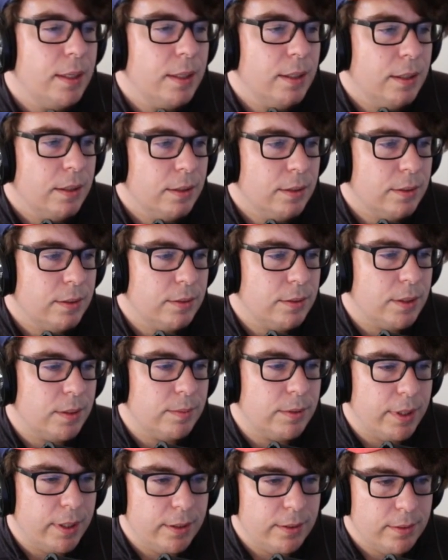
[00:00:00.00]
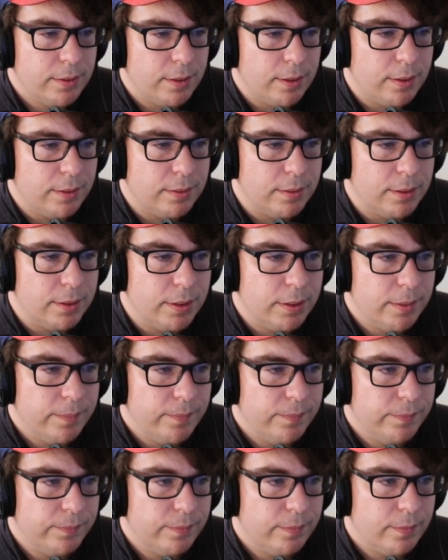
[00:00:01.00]
Good double hits on
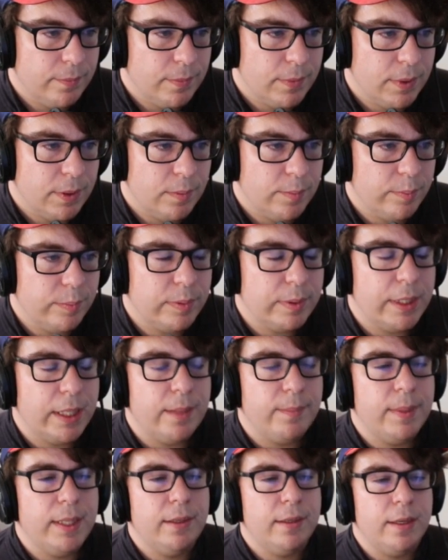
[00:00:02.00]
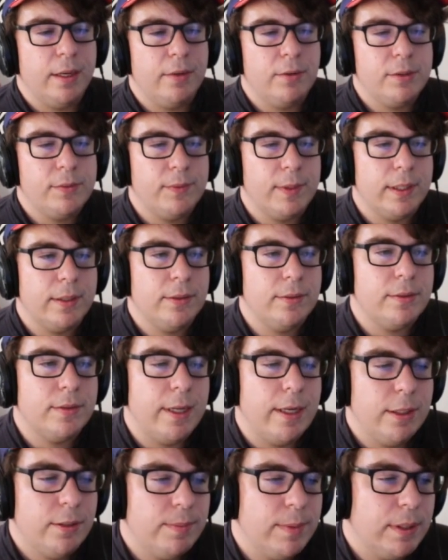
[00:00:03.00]
Plant Man. I always forget who's
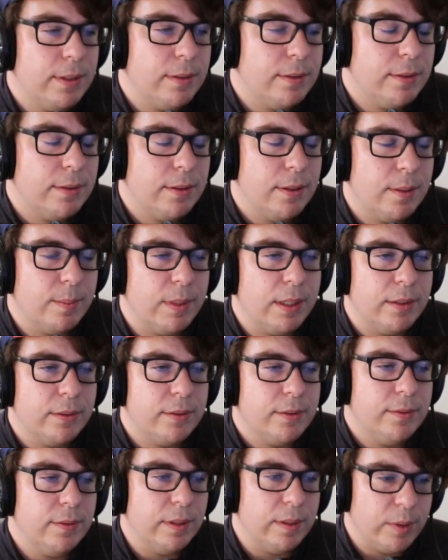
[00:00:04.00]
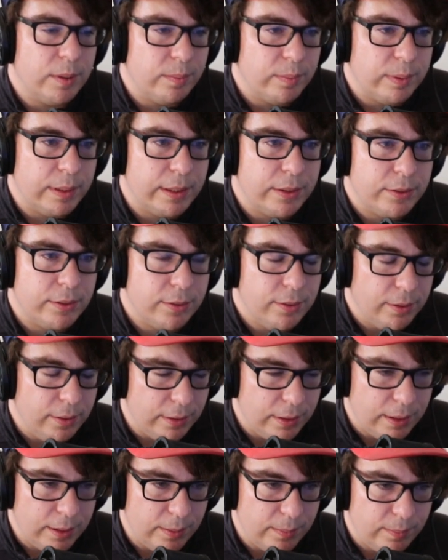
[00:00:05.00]
last because it's Yamato and I'm on Blizzard and
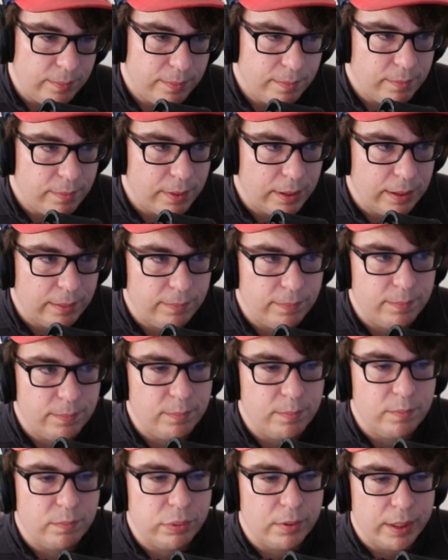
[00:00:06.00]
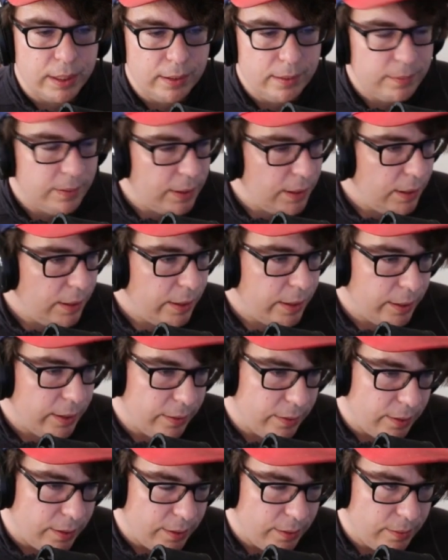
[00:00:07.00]
my brain. And
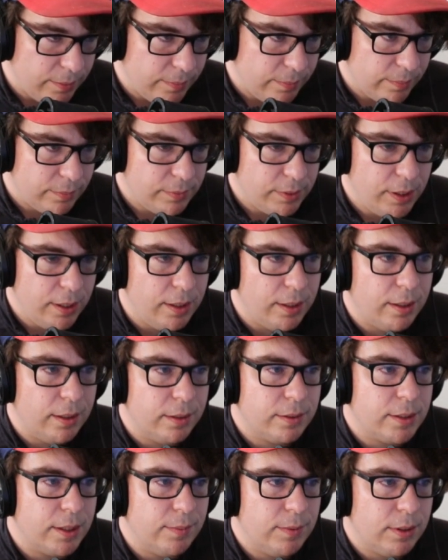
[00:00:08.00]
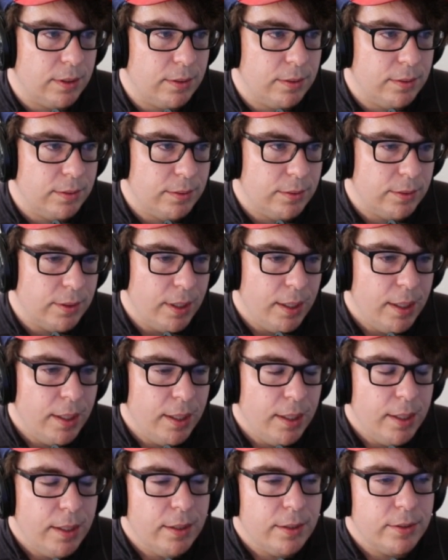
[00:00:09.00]
then, yeah, time to use
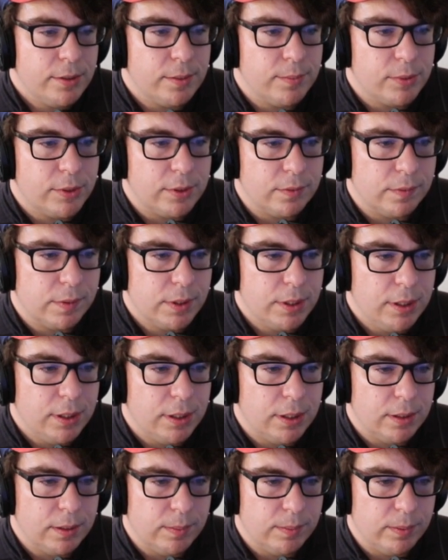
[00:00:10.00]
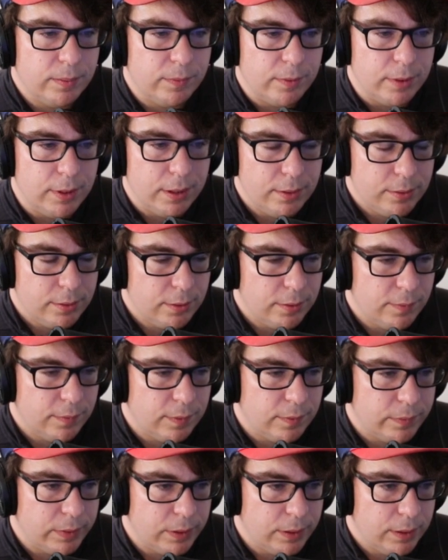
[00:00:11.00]
some Silver Tea, but very
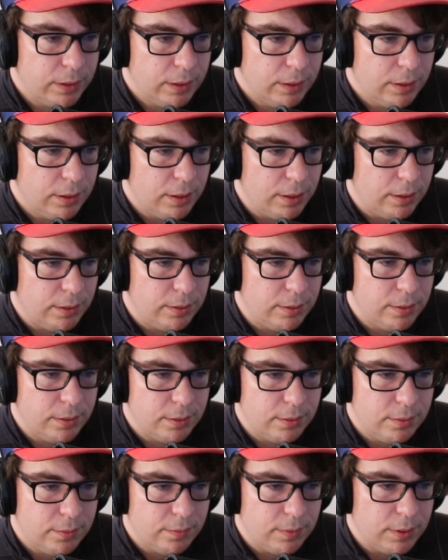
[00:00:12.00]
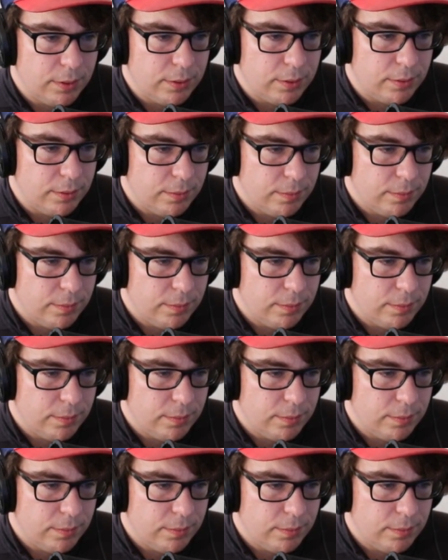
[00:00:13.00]
conservatively. I don't want to.